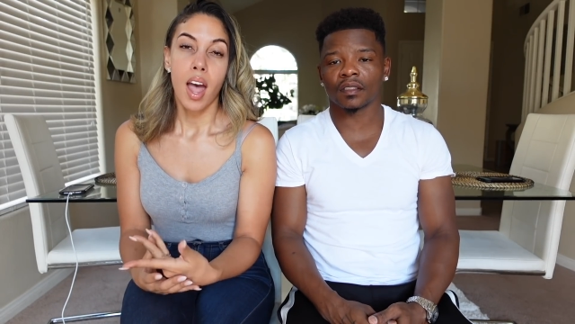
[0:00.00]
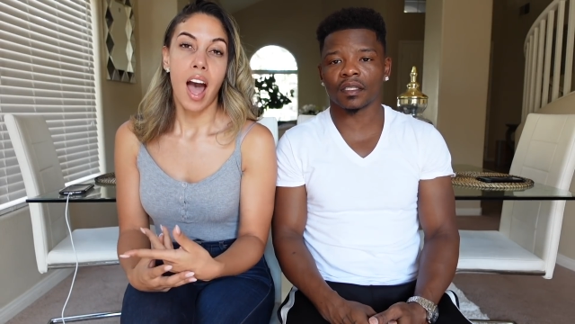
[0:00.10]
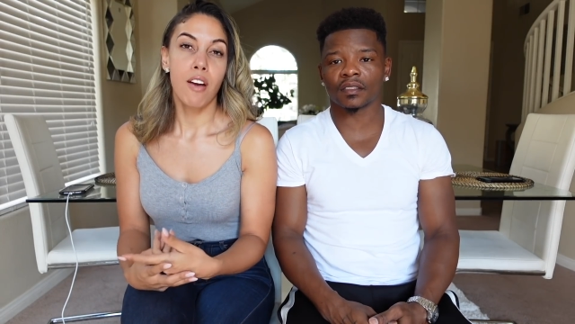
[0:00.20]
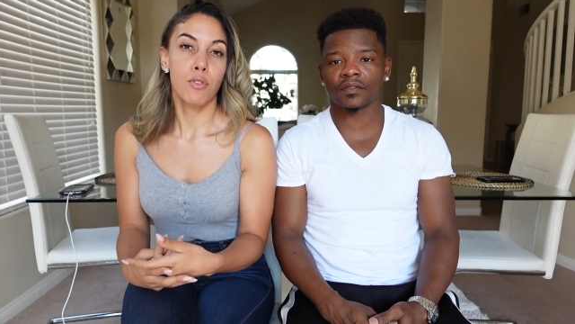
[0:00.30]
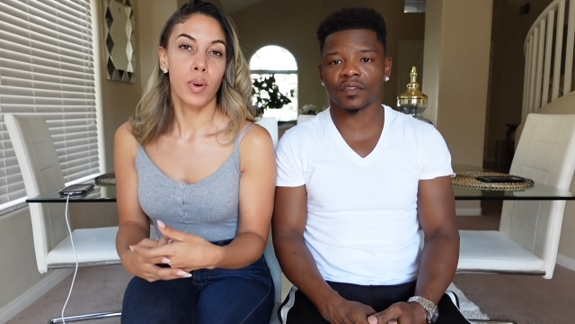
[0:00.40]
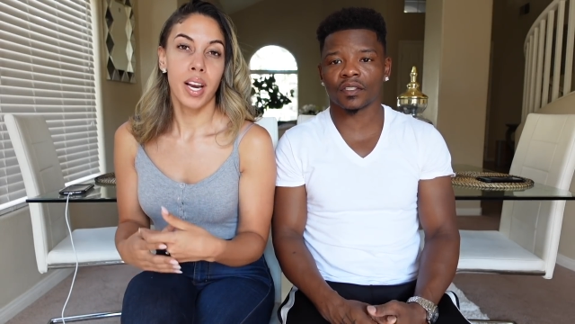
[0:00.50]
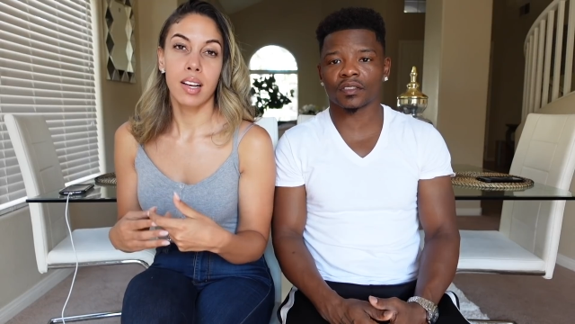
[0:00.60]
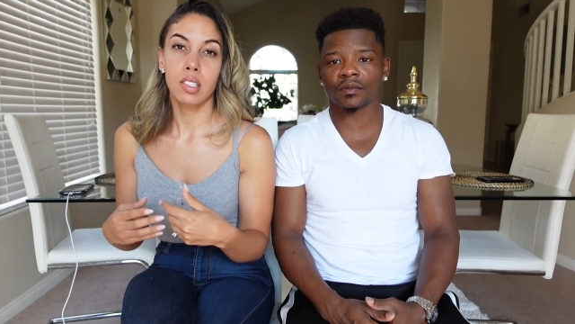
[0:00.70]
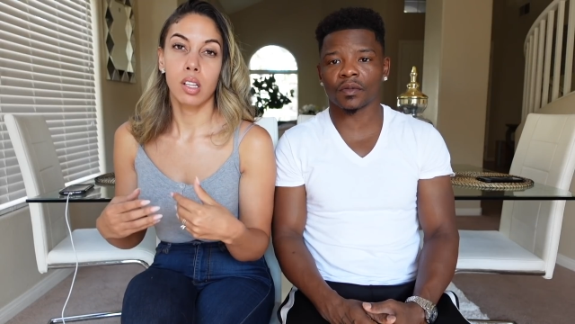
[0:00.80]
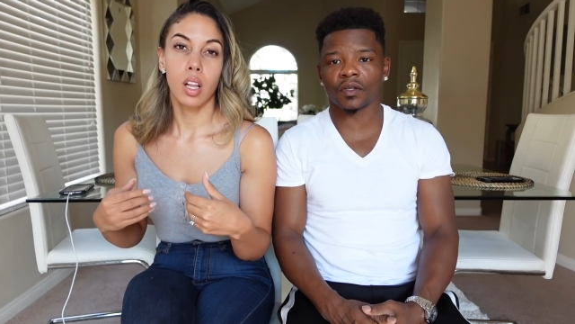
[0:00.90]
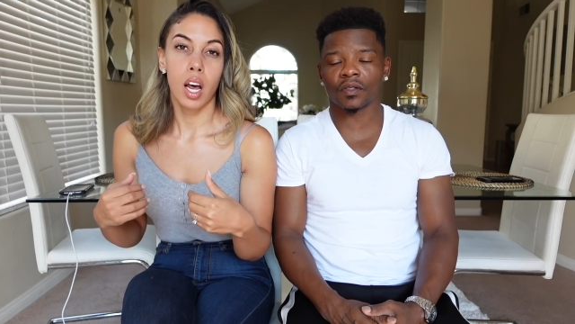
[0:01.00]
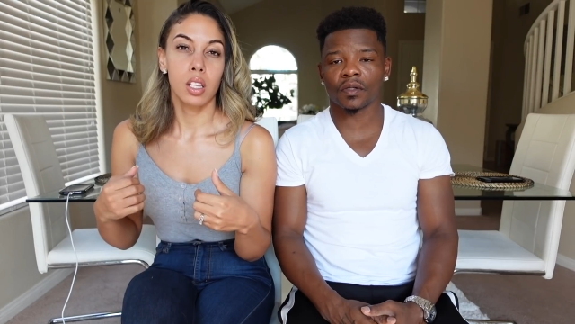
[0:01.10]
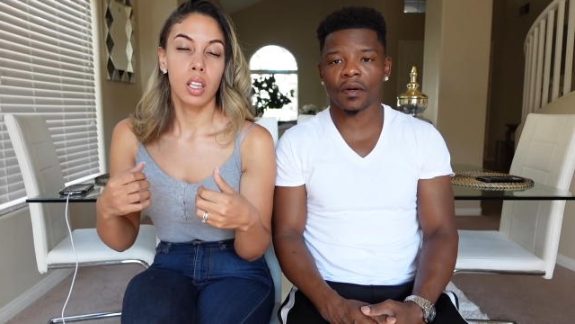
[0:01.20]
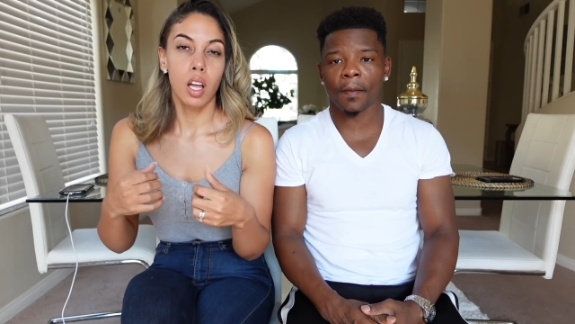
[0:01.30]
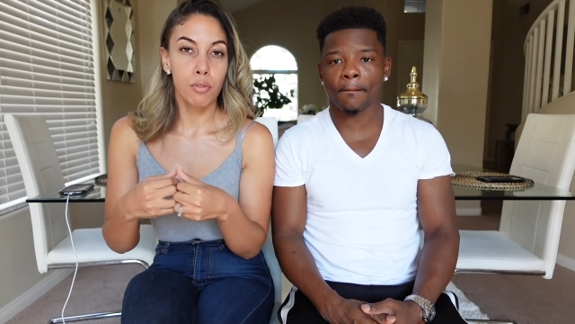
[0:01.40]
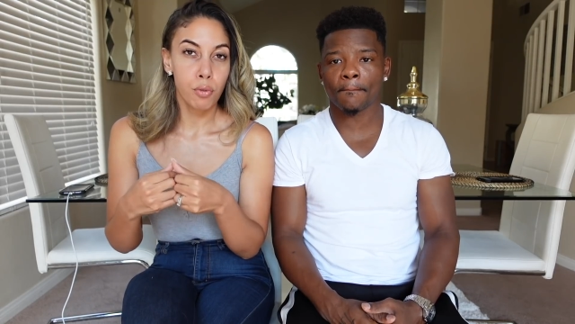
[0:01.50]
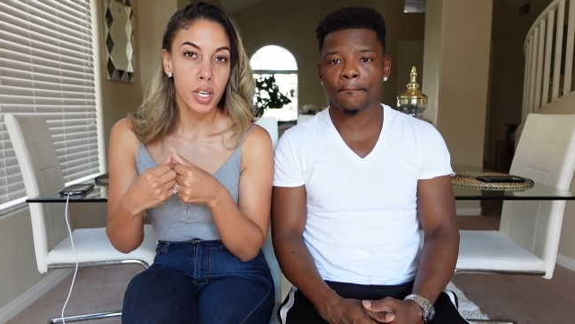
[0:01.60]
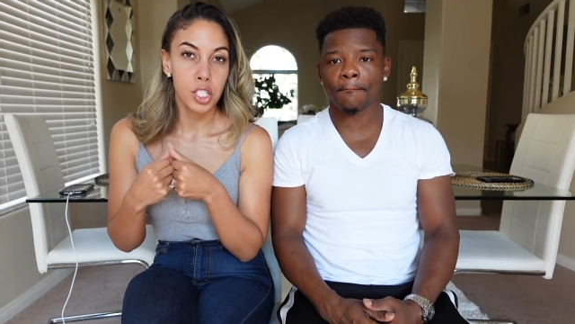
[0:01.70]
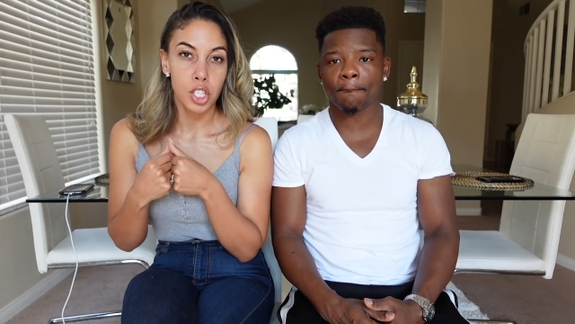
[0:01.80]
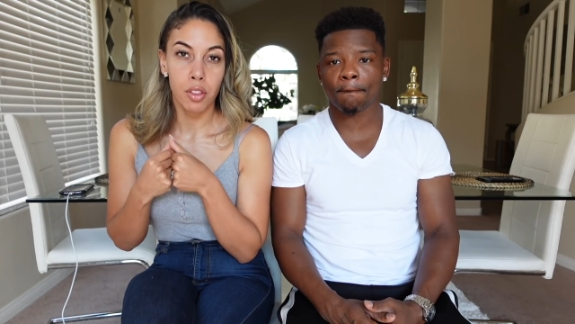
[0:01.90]
Speaker 1: Yes, everyone has small. a lot of love
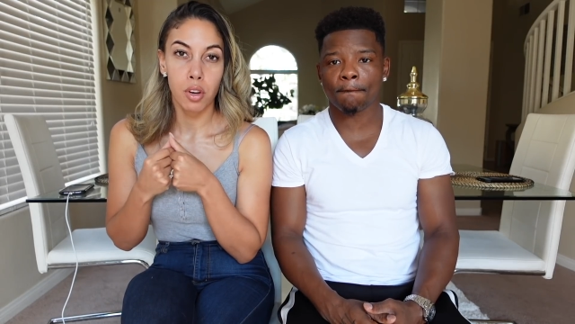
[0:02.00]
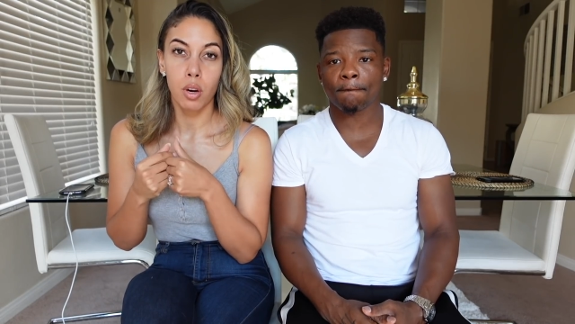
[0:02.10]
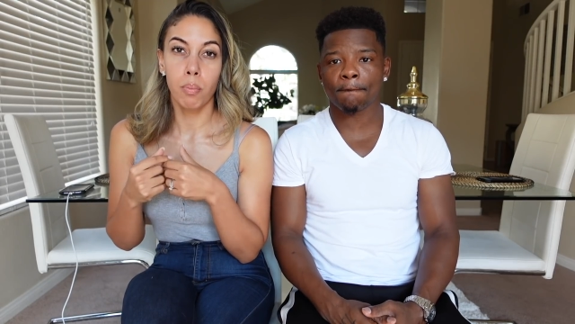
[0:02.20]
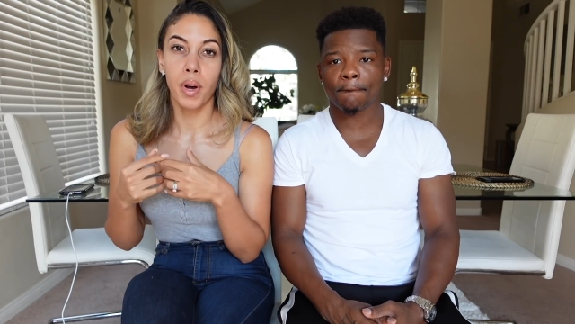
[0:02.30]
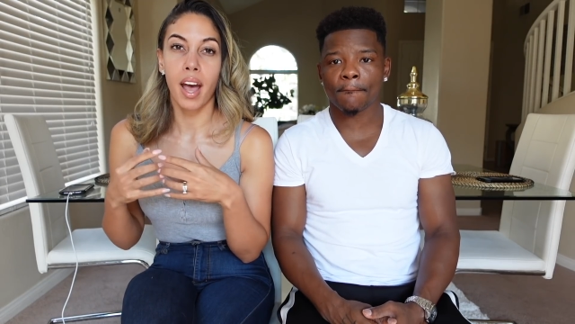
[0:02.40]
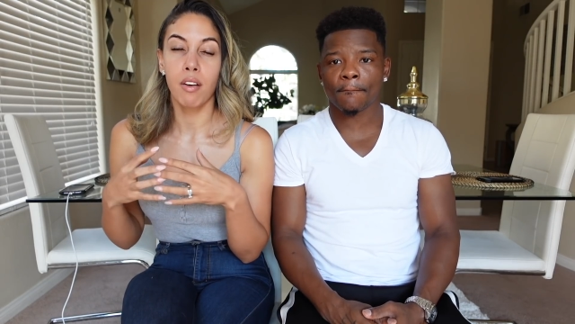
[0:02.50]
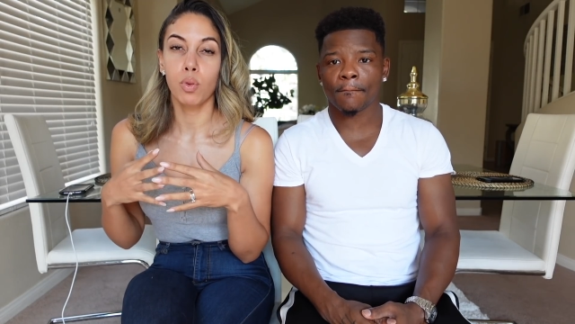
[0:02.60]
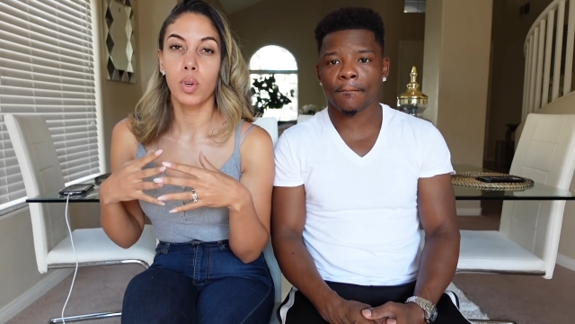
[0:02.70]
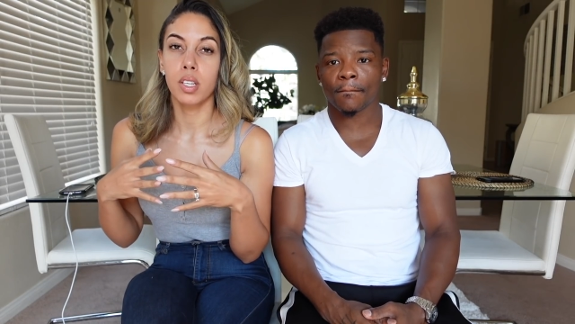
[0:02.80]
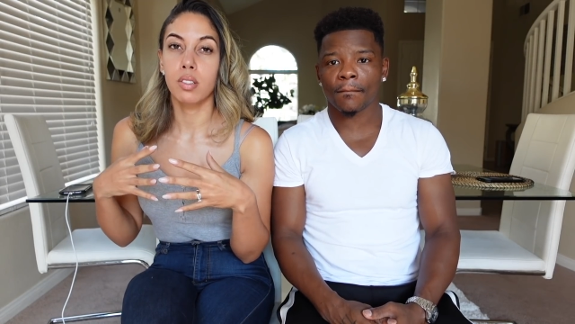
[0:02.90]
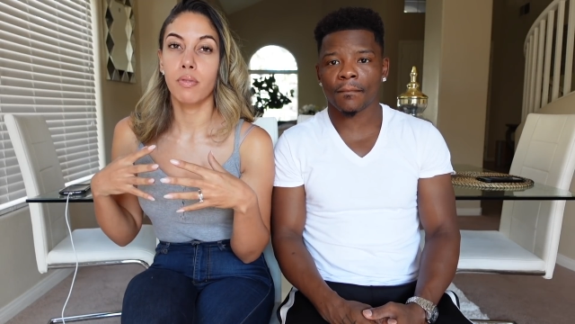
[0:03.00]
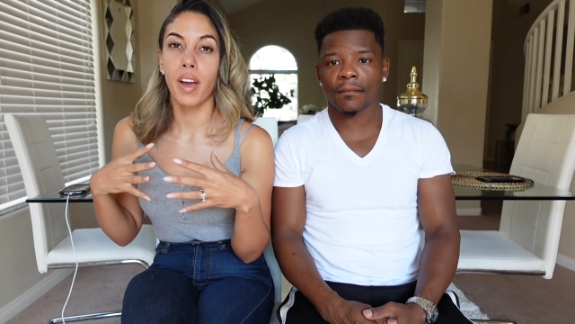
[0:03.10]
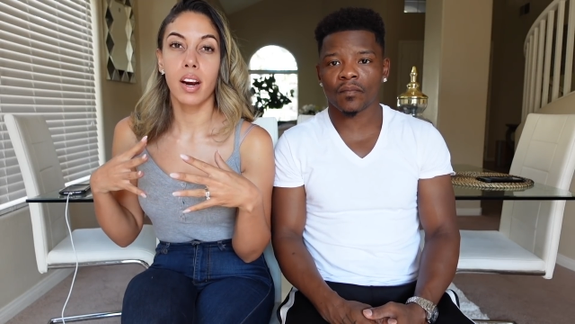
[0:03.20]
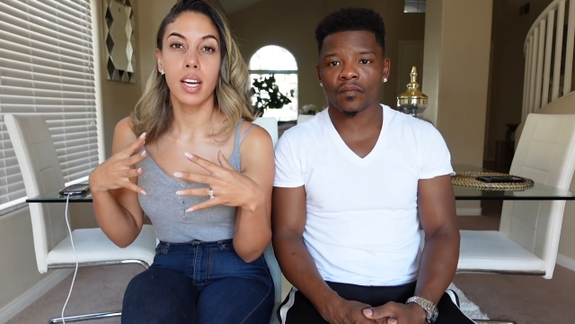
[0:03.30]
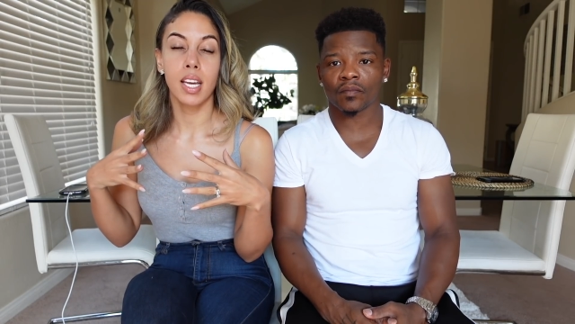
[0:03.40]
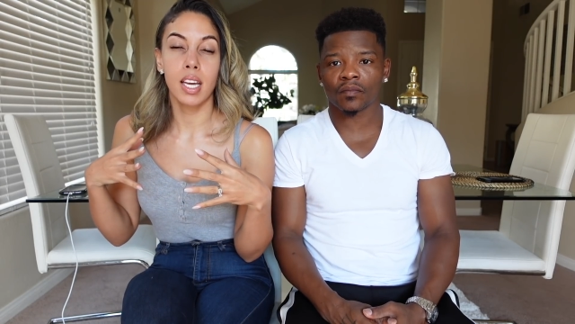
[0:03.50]
for each other, but everyone is very